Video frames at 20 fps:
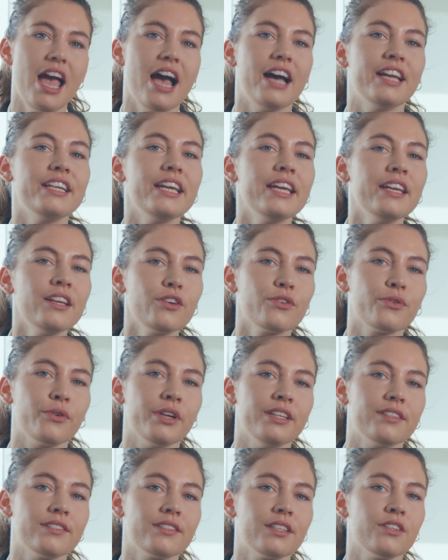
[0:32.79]
An
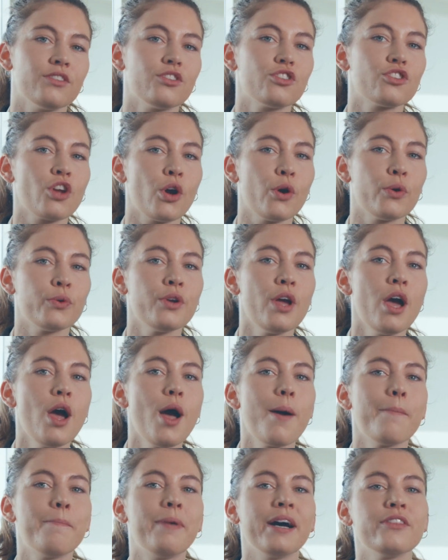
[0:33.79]
increase is shown
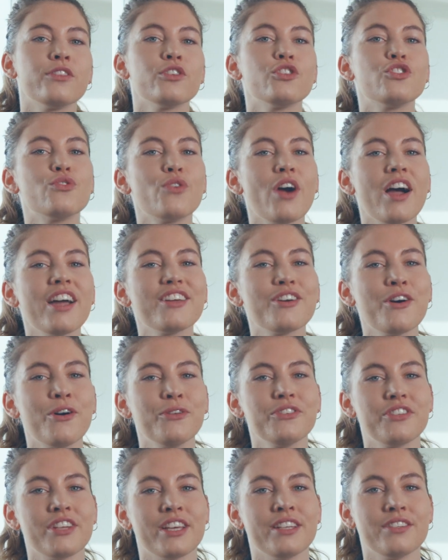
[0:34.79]
by the dry
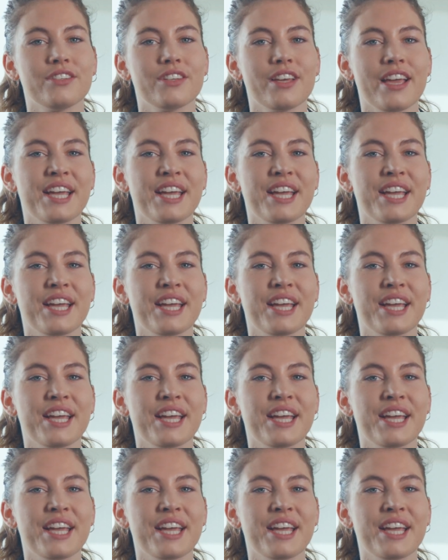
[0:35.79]
content